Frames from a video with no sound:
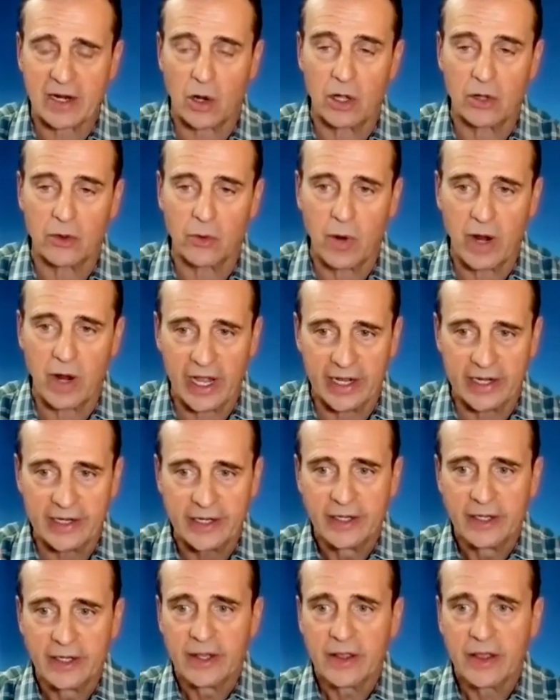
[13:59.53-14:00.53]
all the
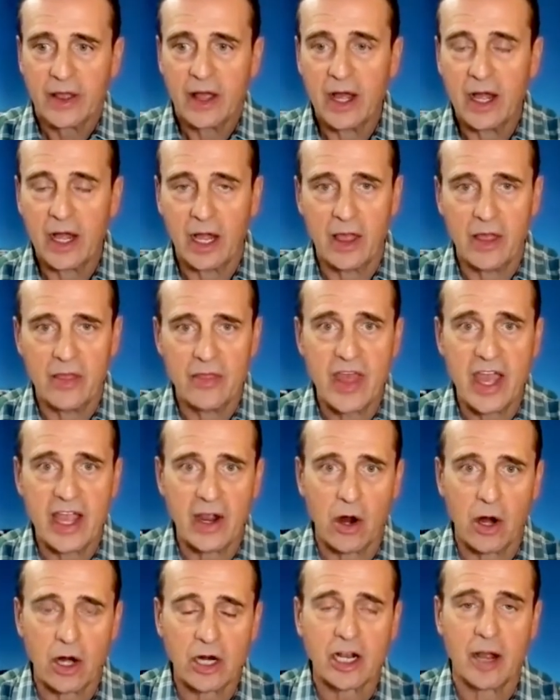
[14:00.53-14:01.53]
way. They
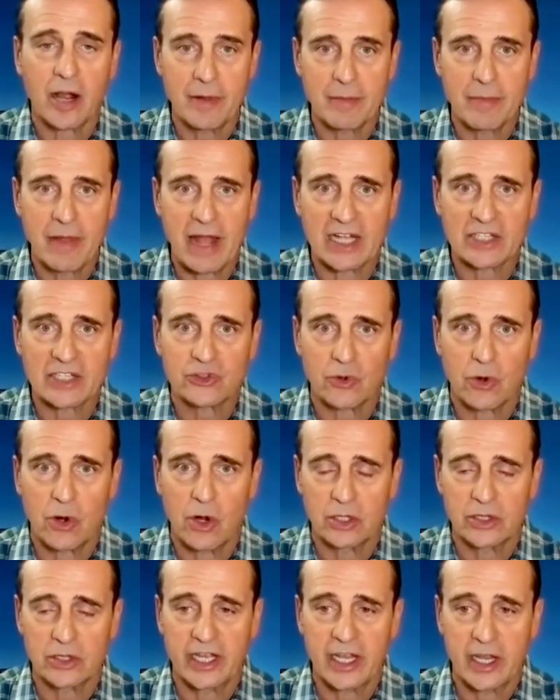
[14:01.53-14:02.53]
are coming back
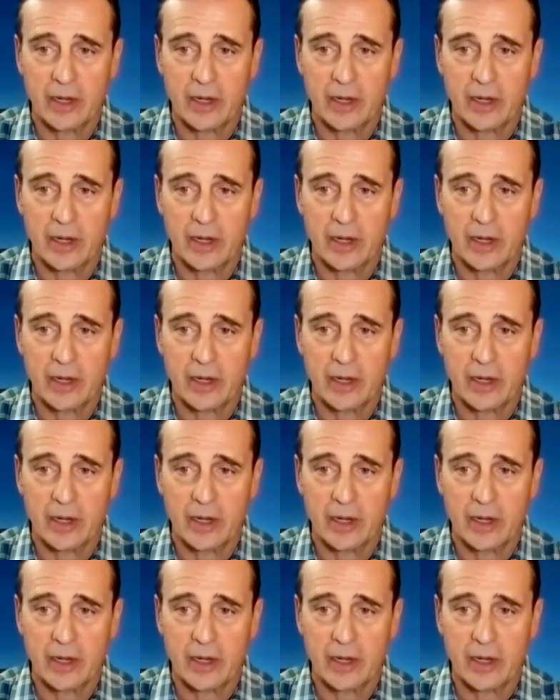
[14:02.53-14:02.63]
strongly,